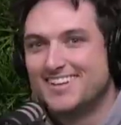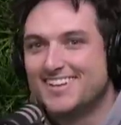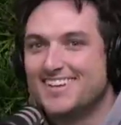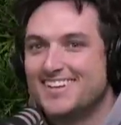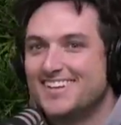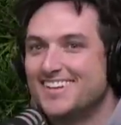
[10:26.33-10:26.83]

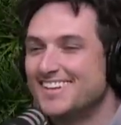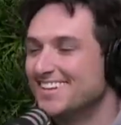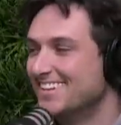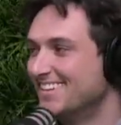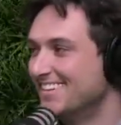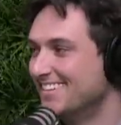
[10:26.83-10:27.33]

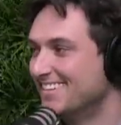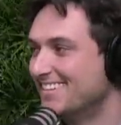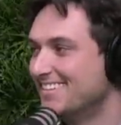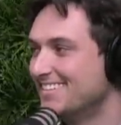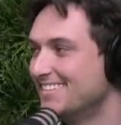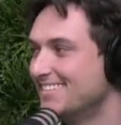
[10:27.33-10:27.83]

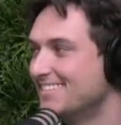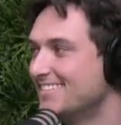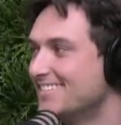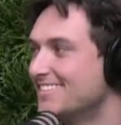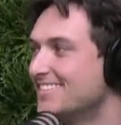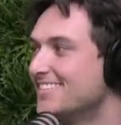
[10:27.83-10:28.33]

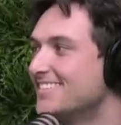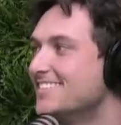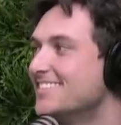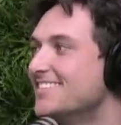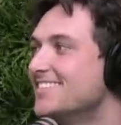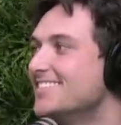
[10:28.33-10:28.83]

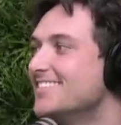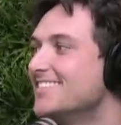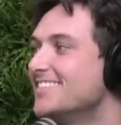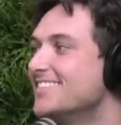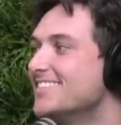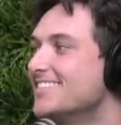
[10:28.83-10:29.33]

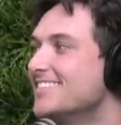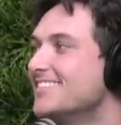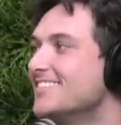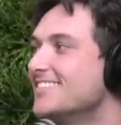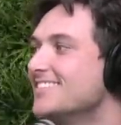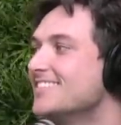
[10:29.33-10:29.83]

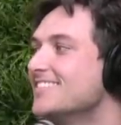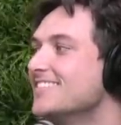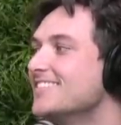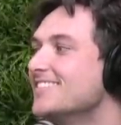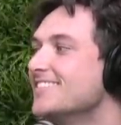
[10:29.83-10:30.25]
[no speech]